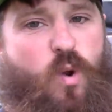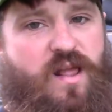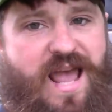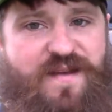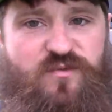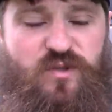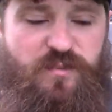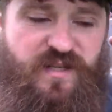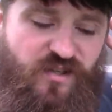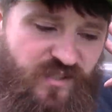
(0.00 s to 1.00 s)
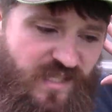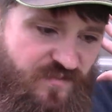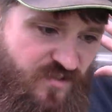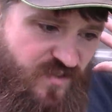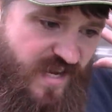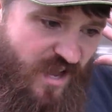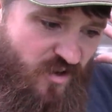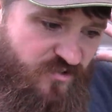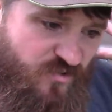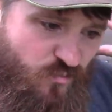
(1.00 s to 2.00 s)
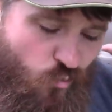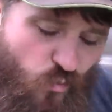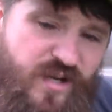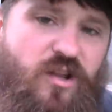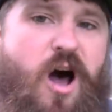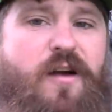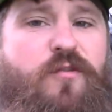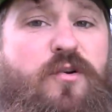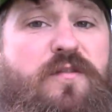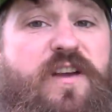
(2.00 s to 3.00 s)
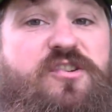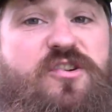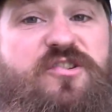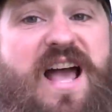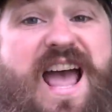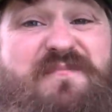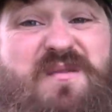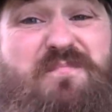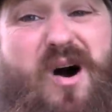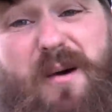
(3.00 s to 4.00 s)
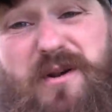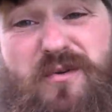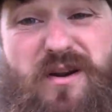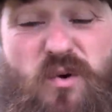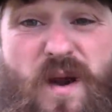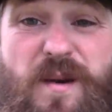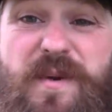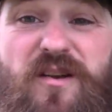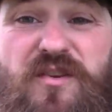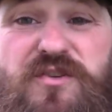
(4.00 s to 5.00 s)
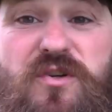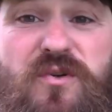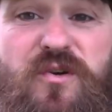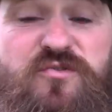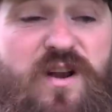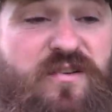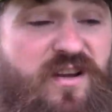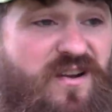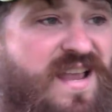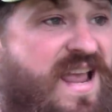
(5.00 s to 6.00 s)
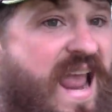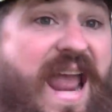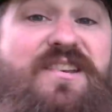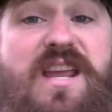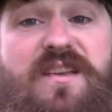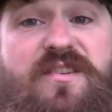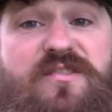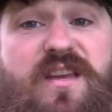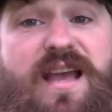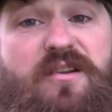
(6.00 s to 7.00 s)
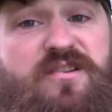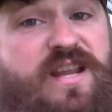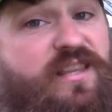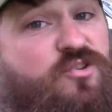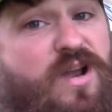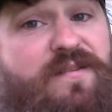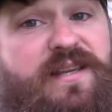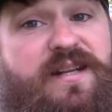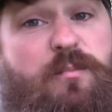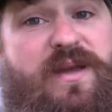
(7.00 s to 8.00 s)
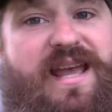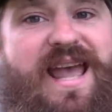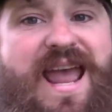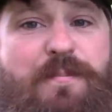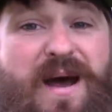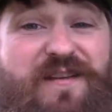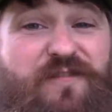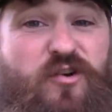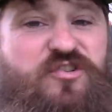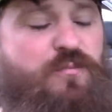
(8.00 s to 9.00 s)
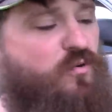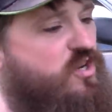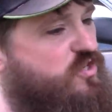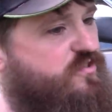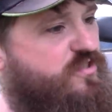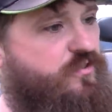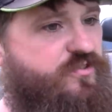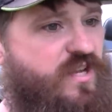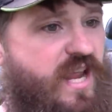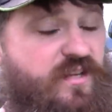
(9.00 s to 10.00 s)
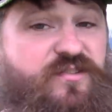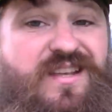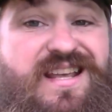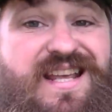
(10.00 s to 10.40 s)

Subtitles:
And while I haven't really been able to get this thing out on some real off-road adventures, I have been bombing around quite a bit on the dirt roads around here and taking this thing out and daily driving it a bit. And my first impression still stands.